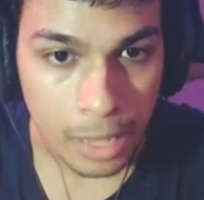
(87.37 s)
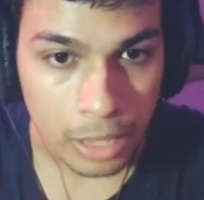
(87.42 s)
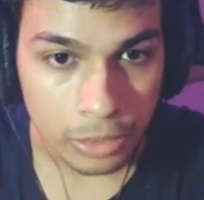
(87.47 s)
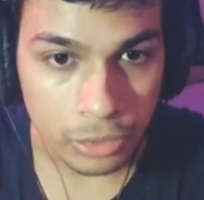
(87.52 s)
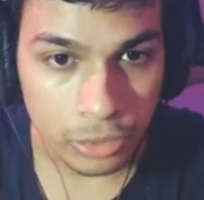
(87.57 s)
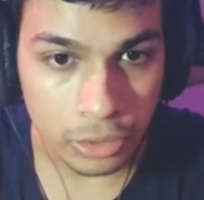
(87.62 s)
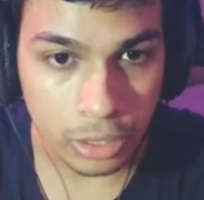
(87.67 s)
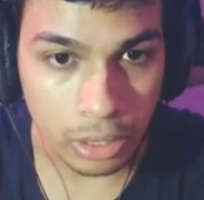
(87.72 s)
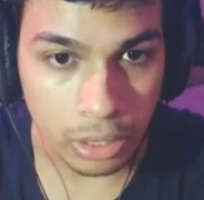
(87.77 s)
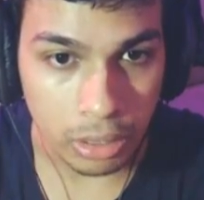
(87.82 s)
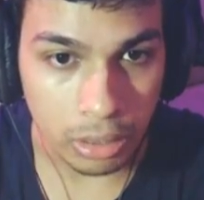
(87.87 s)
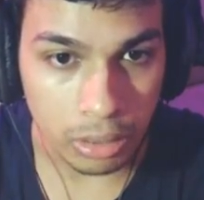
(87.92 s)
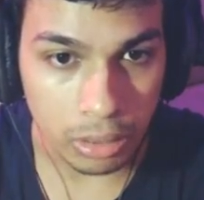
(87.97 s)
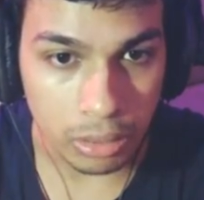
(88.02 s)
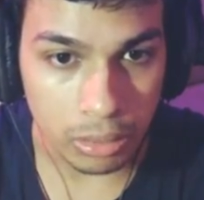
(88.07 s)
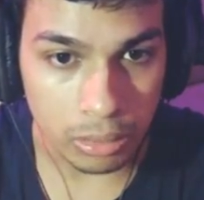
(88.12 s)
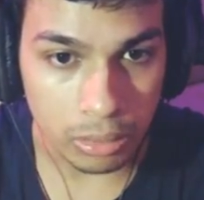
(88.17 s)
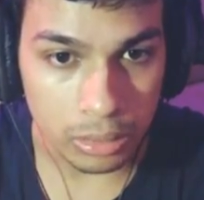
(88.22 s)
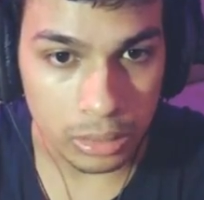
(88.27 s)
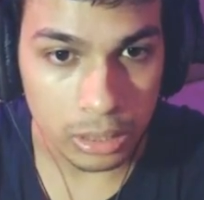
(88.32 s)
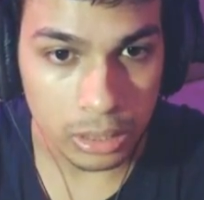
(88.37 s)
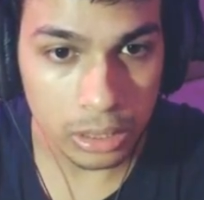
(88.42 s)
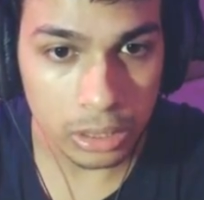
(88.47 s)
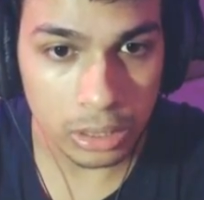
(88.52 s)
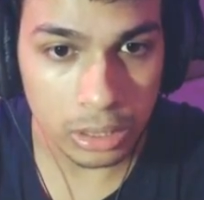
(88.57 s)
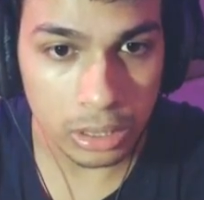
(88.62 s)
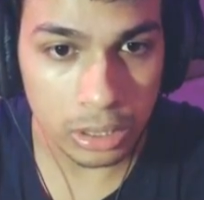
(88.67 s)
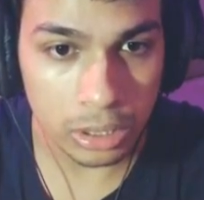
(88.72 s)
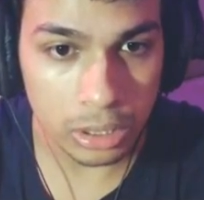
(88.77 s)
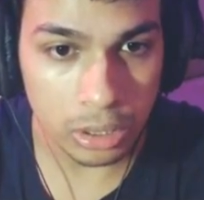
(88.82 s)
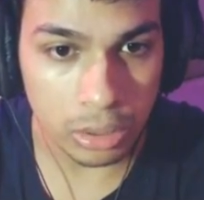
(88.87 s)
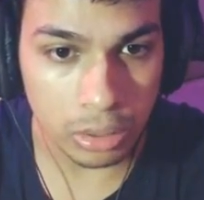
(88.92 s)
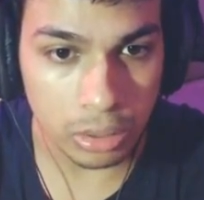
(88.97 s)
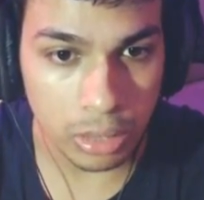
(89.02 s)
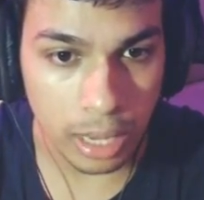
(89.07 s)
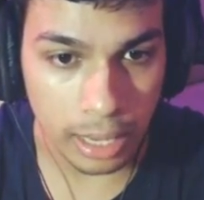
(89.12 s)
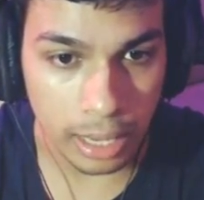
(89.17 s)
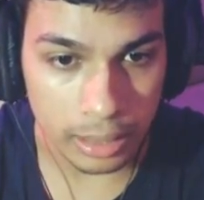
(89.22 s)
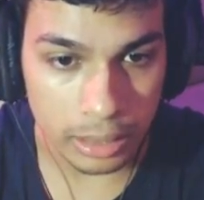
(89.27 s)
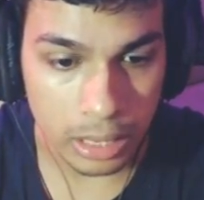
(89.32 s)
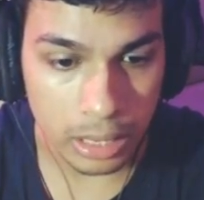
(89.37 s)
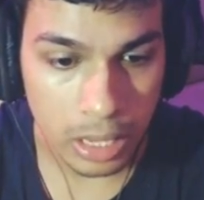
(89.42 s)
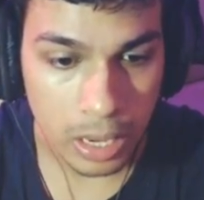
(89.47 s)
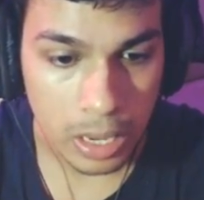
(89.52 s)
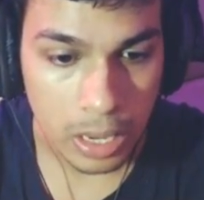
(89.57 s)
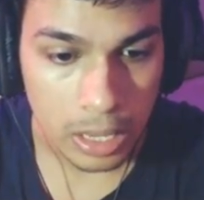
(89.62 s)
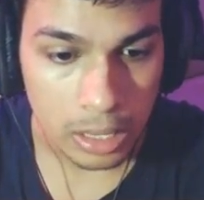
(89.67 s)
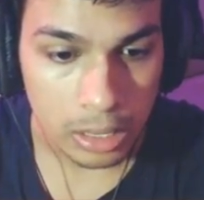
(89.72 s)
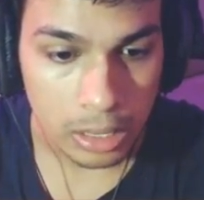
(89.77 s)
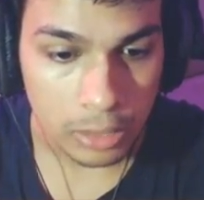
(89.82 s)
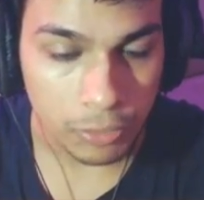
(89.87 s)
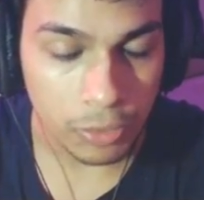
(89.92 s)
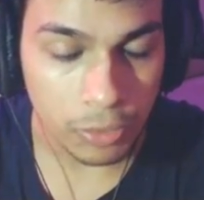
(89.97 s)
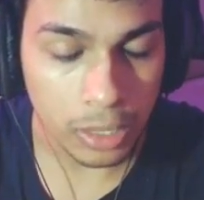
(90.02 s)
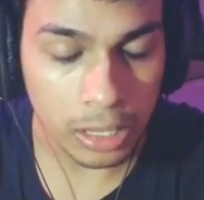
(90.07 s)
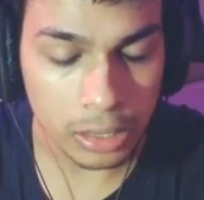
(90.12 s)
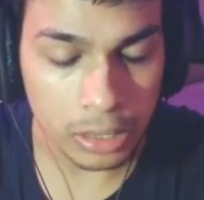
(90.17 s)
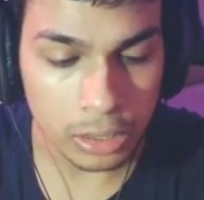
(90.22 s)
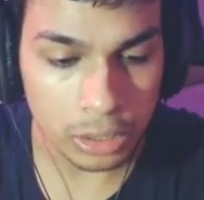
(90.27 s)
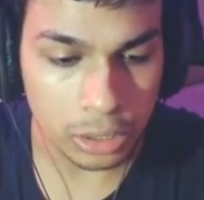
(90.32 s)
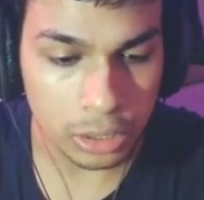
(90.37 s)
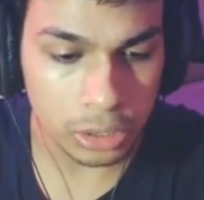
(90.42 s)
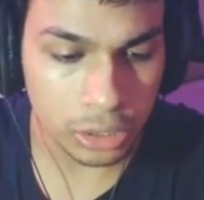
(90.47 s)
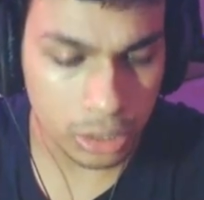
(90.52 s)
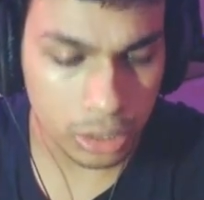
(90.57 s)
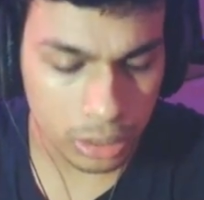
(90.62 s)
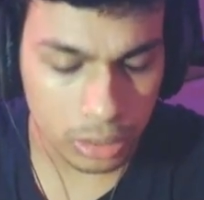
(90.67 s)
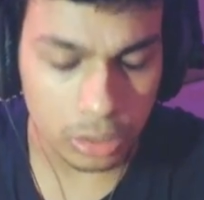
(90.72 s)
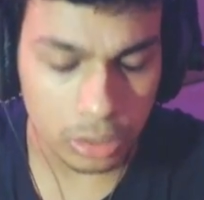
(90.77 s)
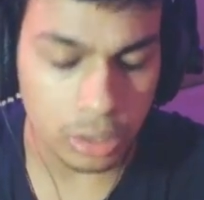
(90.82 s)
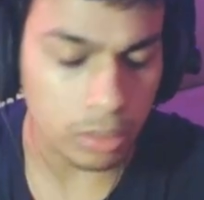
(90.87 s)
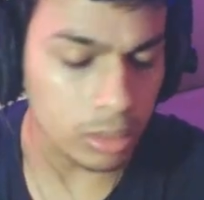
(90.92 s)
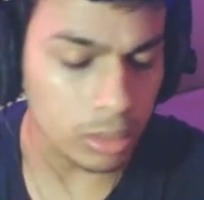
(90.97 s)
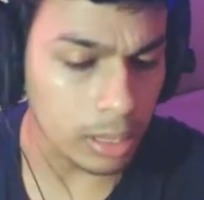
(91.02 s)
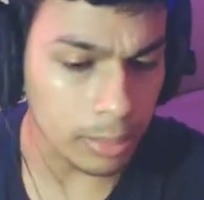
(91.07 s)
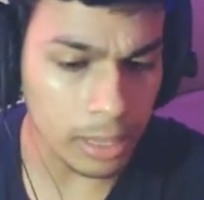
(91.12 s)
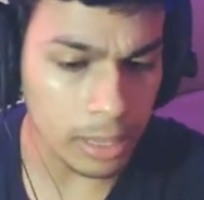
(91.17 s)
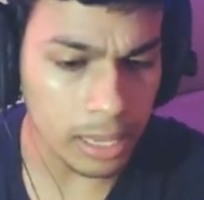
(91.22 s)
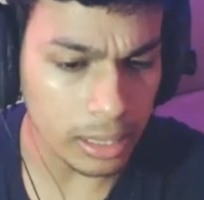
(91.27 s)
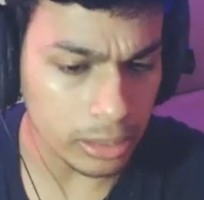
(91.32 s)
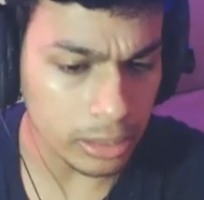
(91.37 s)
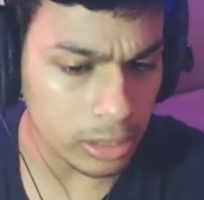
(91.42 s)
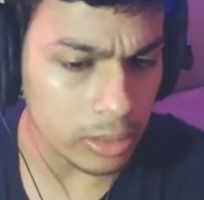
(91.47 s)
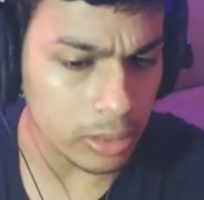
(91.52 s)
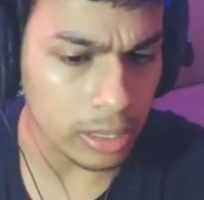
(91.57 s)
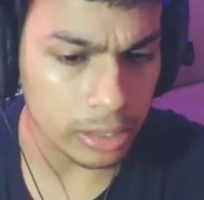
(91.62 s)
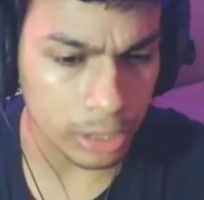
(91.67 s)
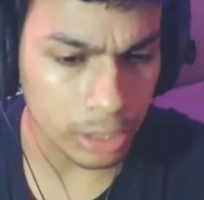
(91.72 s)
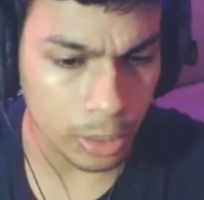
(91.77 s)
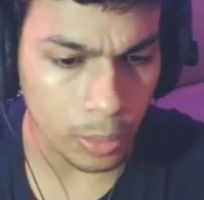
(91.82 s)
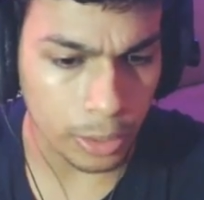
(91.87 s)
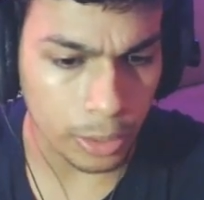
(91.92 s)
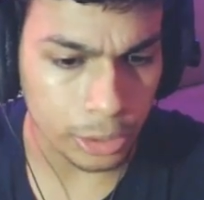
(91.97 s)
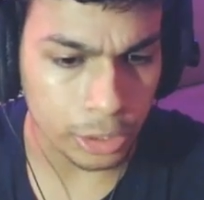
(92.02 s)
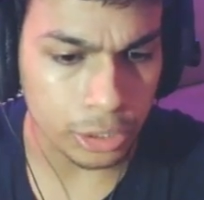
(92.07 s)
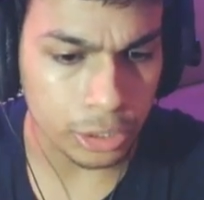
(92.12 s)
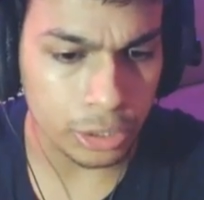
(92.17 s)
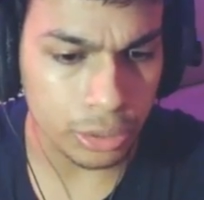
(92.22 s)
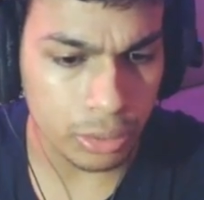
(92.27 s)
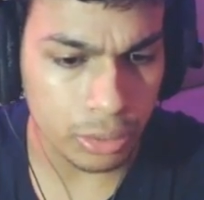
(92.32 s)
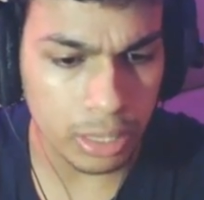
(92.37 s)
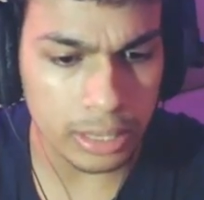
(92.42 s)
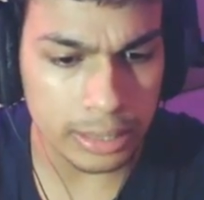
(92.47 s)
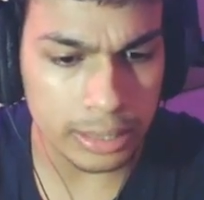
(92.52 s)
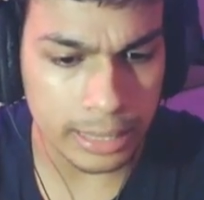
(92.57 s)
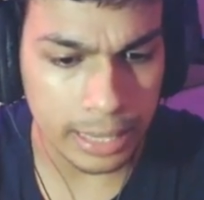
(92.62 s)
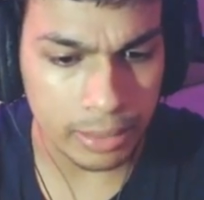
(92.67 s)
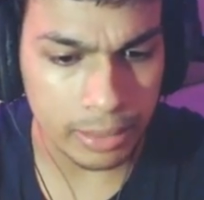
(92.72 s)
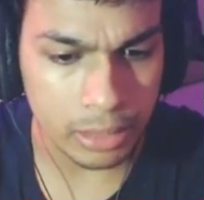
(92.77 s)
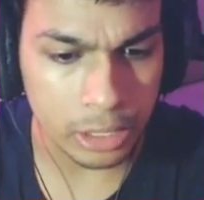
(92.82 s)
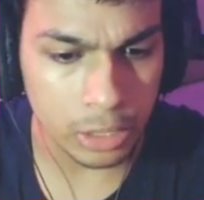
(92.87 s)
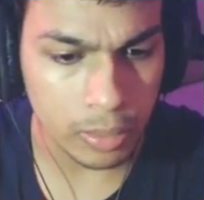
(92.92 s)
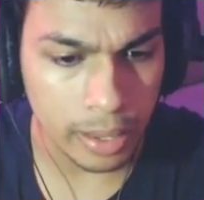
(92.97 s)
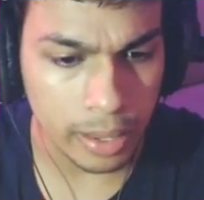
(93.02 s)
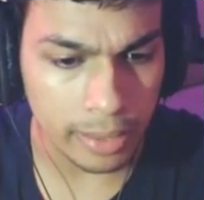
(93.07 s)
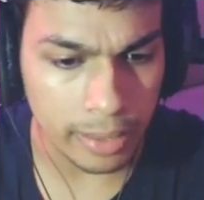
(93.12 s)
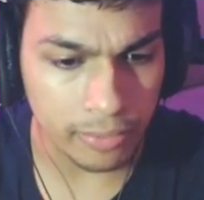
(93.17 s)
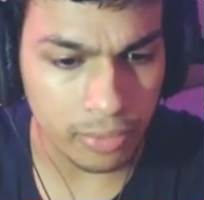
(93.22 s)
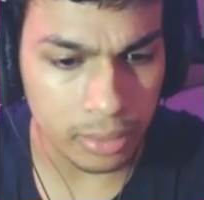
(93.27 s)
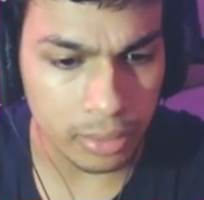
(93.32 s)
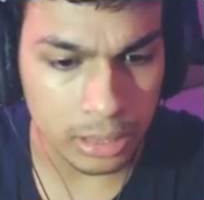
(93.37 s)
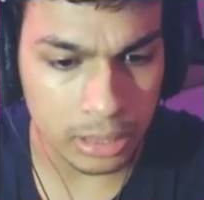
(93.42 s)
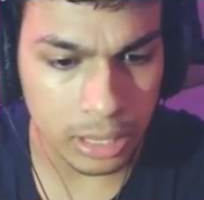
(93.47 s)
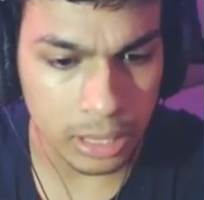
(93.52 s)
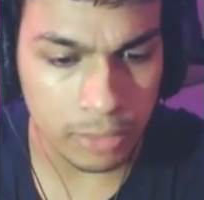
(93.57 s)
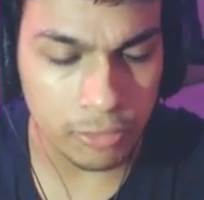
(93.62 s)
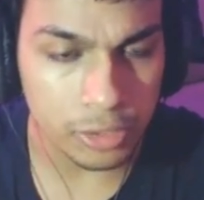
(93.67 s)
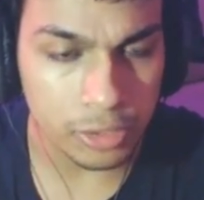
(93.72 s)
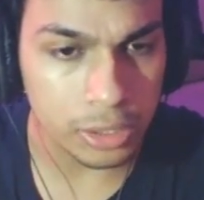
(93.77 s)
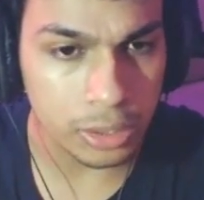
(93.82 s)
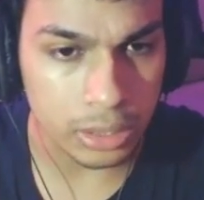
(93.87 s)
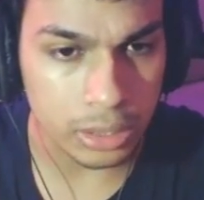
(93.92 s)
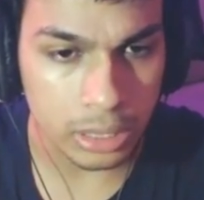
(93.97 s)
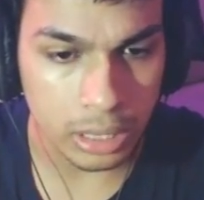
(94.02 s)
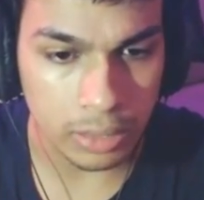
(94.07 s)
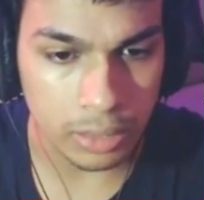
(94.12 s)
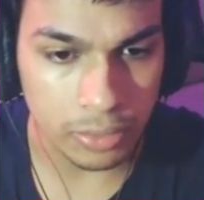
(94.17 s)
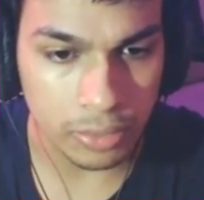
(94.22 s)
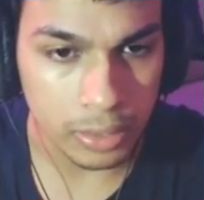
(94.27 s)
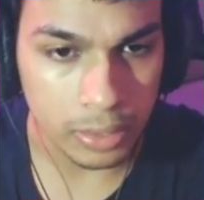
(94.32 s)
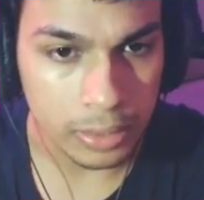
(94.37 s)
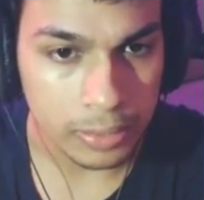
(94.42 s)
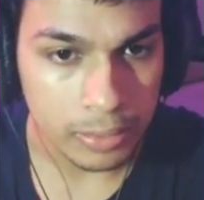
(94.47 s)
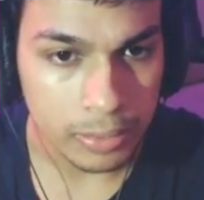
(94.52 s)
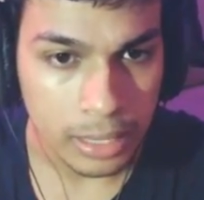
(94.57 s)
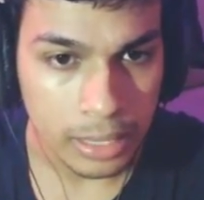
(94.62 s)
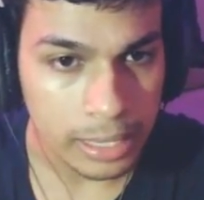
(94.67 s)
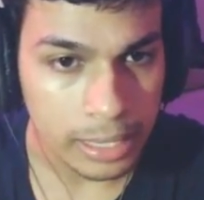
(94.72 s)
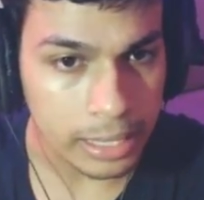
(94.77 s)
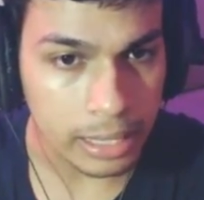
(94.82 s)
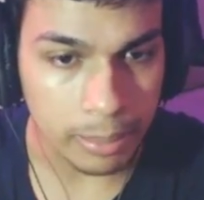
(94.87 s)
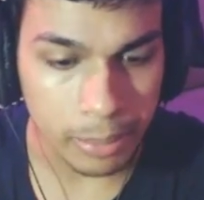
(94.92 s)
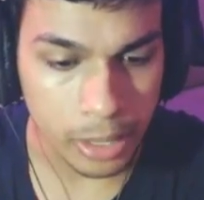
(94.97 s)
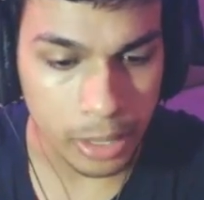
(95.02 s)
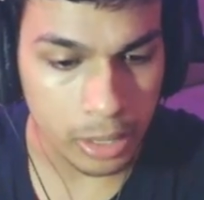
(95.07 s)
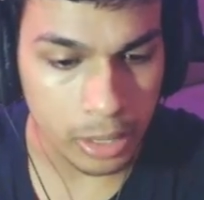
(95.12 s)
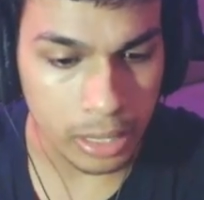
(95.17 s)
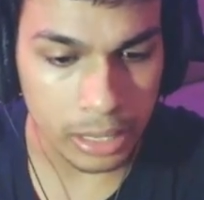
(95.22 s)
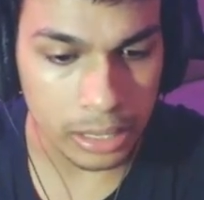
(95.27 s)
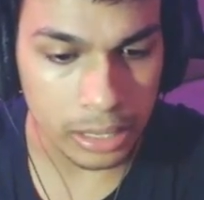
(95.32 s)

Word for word: So this is this is cool, guys. If you guys did you, so let me ask you guys a question. Did you guys get the new N F L skin for yourself? It can be on any